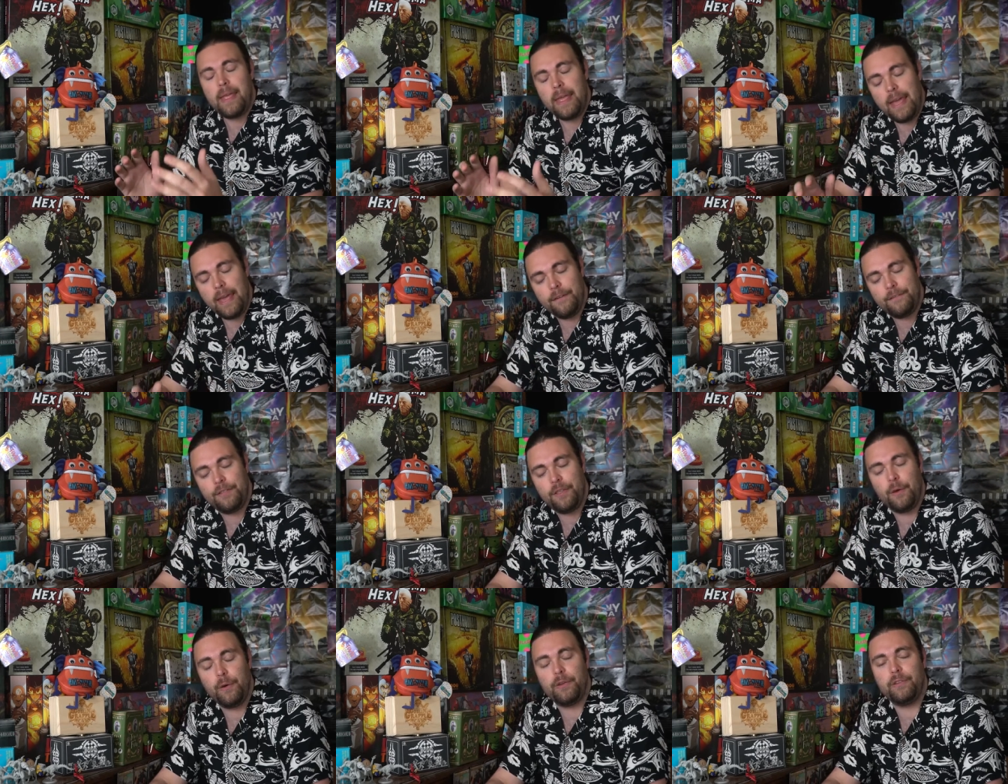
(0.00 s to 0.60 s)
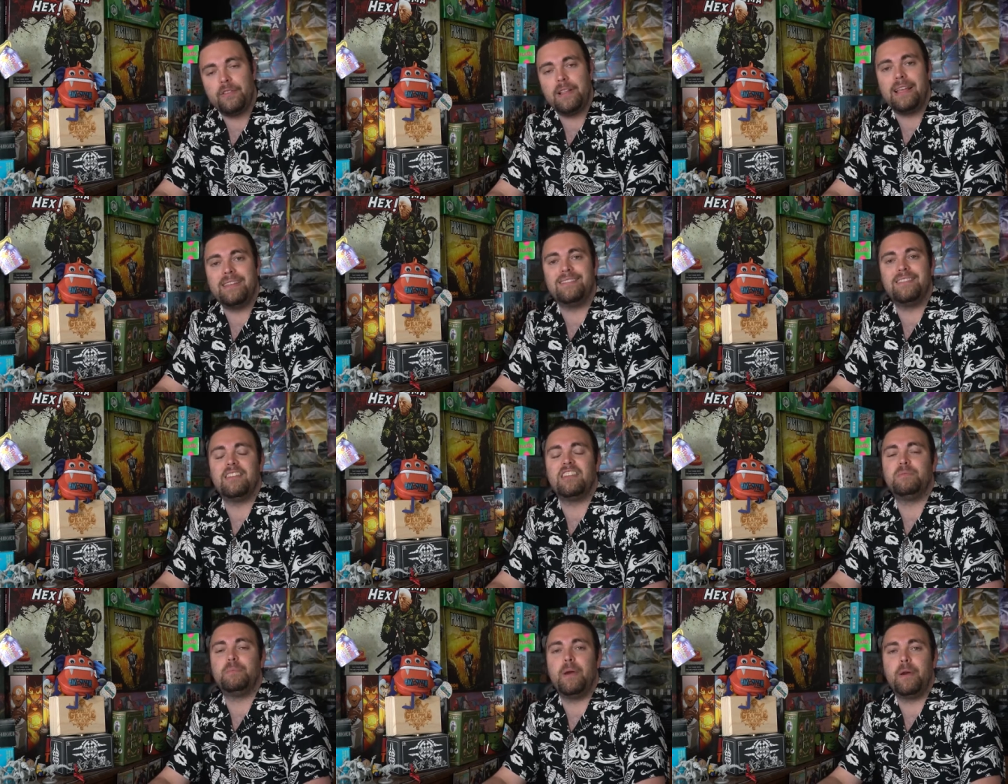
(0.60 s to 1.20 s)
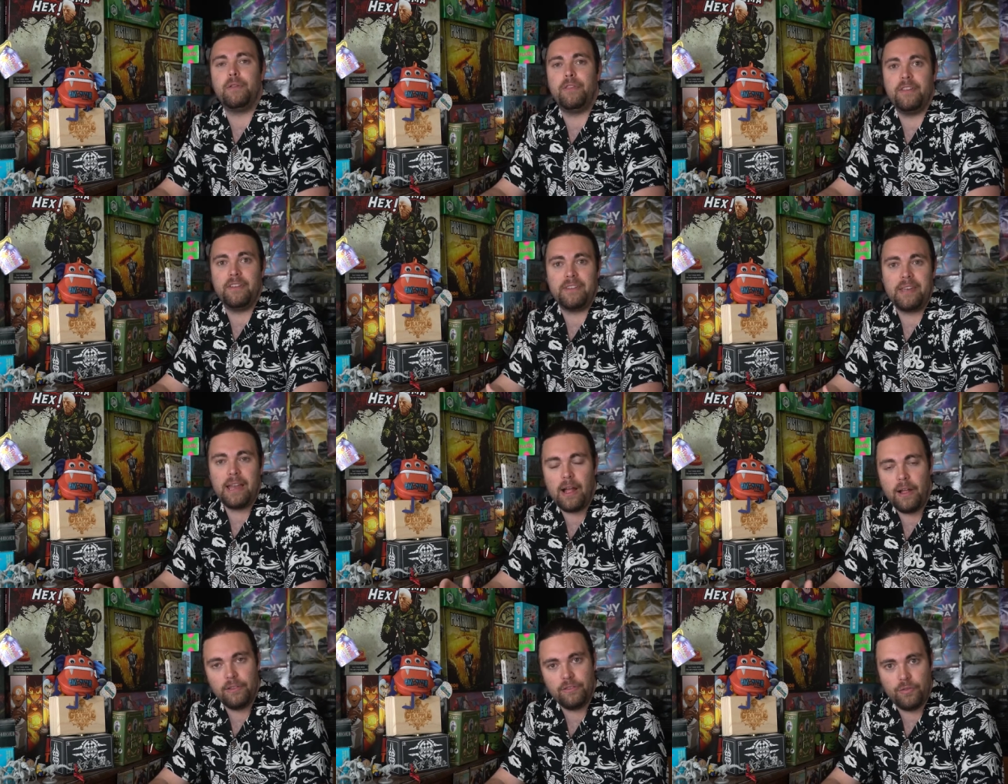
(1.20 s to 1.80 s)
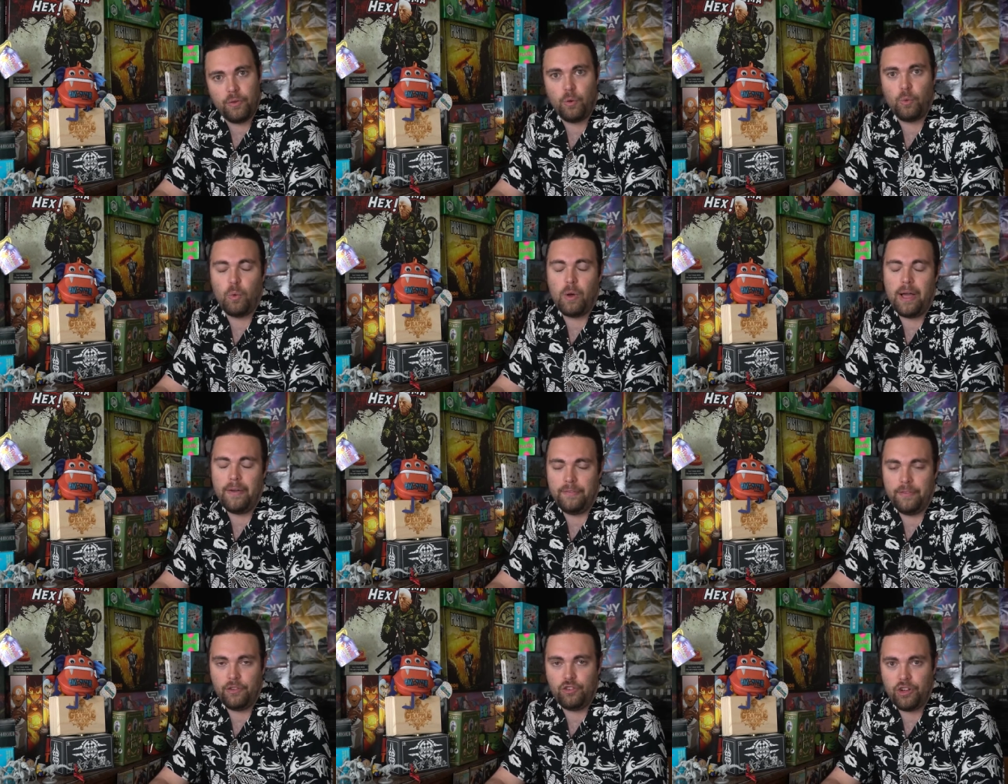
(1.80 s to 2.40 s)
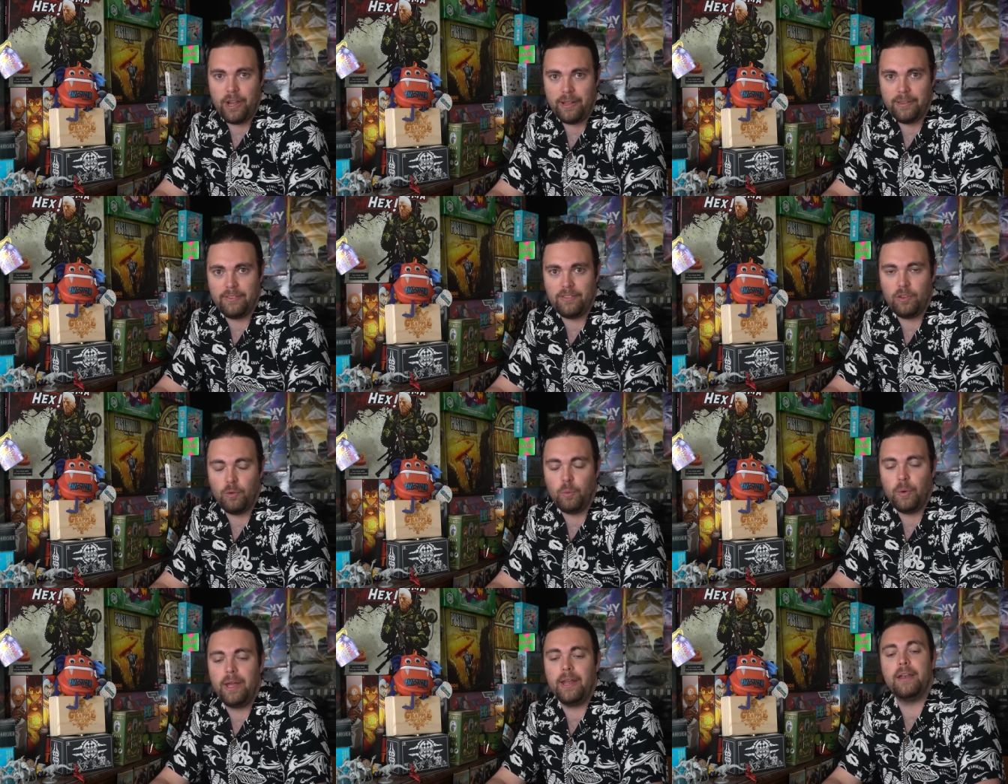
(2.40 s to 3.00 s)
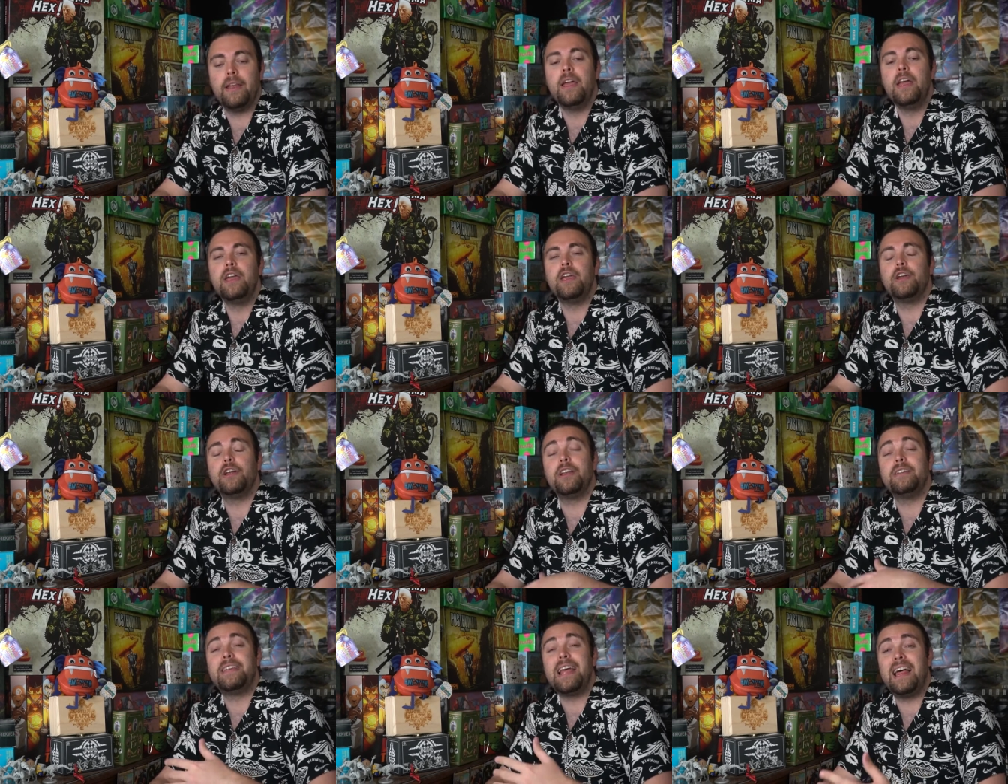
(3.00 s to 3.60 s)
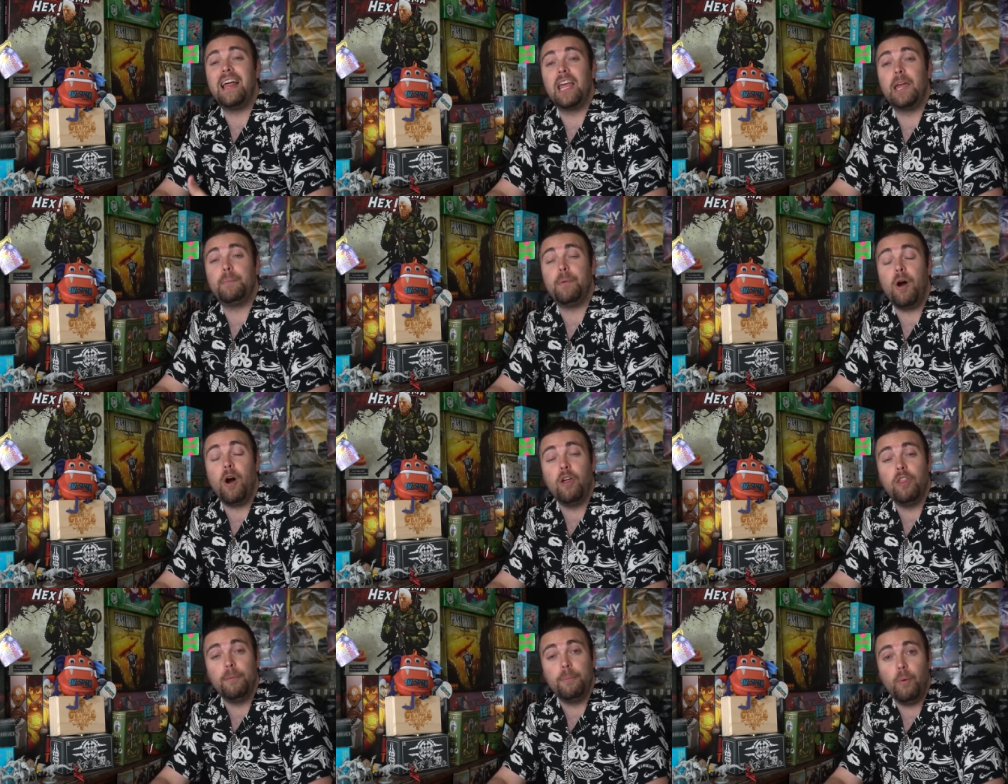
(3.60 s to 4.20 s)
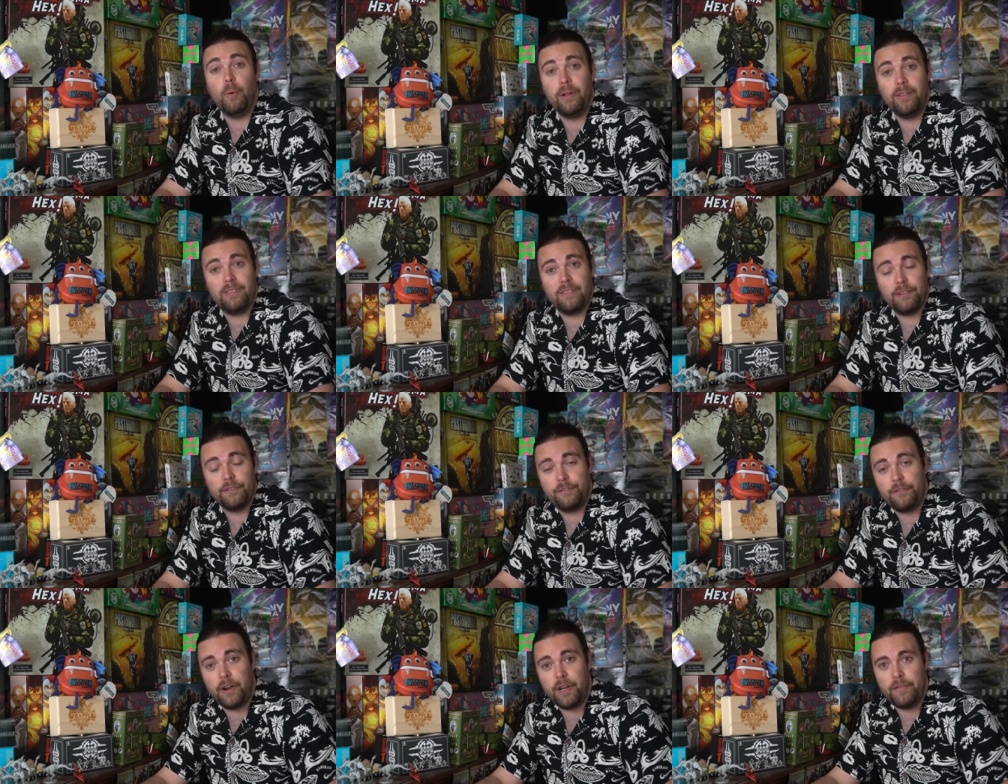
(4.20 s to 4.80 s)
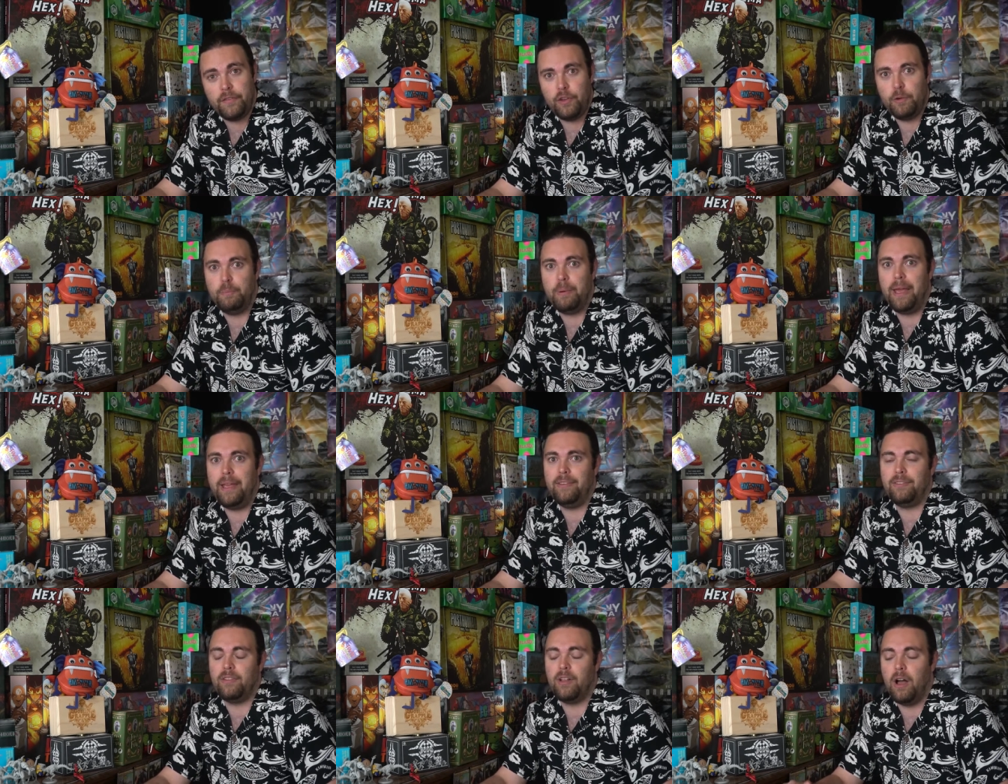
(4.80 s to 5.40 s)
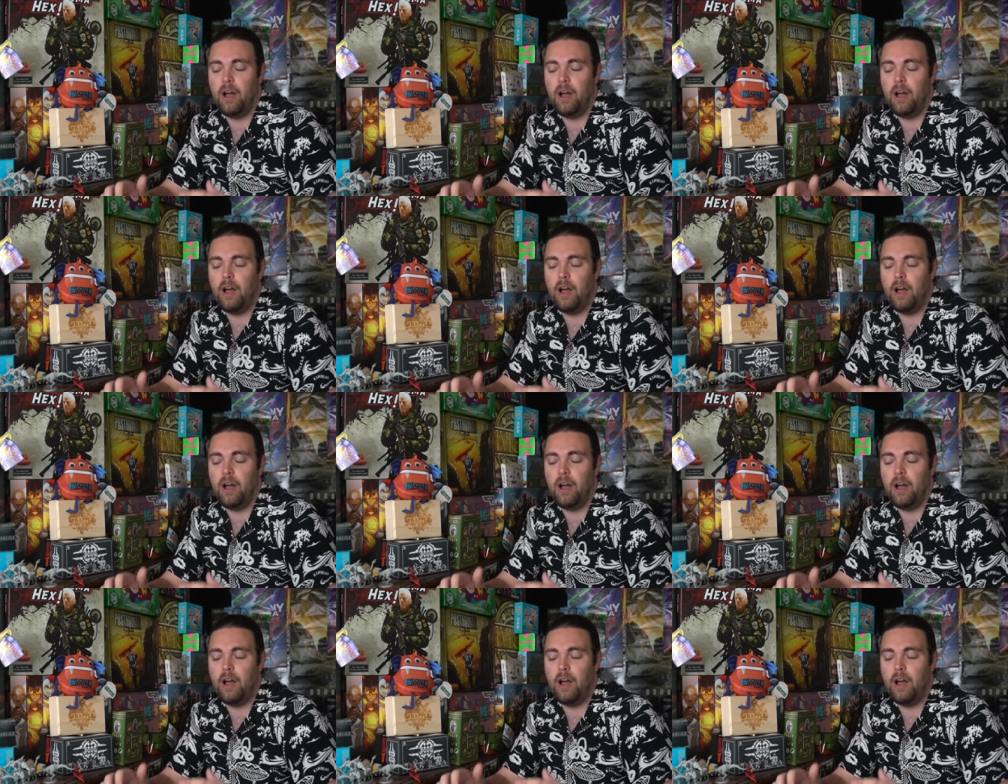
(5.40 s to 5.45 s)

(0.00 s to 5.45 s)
If there is less despair, then the townsfolk will have the chance to win. You're going to tally up all the points in front of you based